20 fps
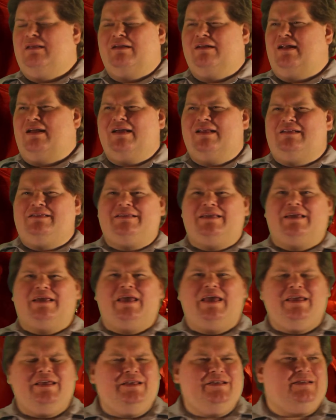They're not going to say,
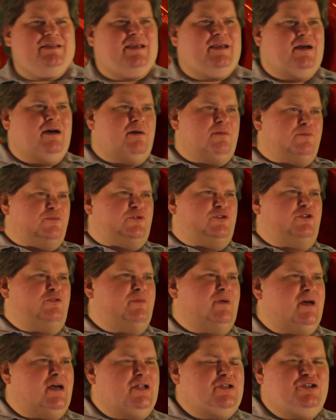hey, you say um
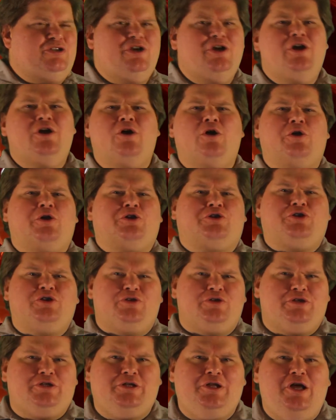too much, or you're
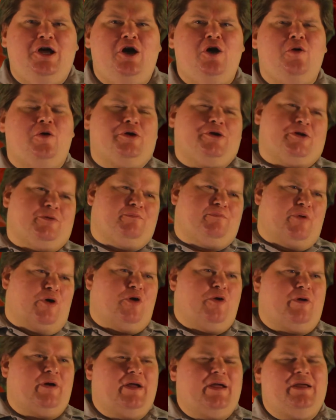too slow, or you're
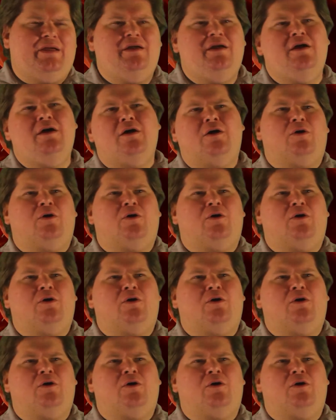boring,